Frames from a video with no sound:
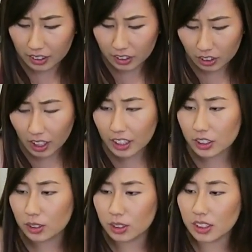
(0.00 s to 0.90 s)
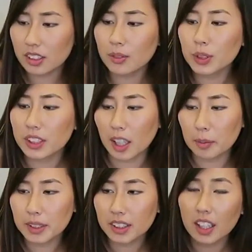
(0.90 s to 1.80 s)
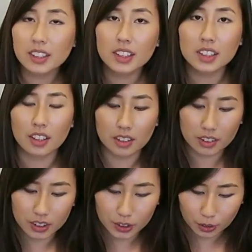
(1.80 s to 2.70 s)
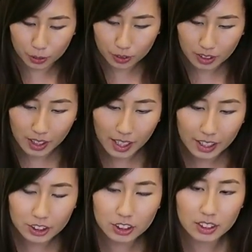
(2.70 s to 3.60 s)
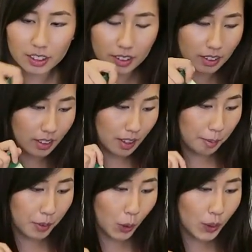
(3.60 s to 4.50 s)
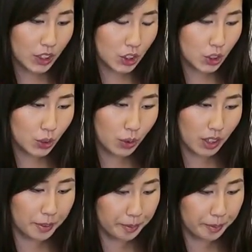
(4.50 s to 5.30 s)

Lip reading: You know how I told you that the wasabi sauce is good on its own? I'm going to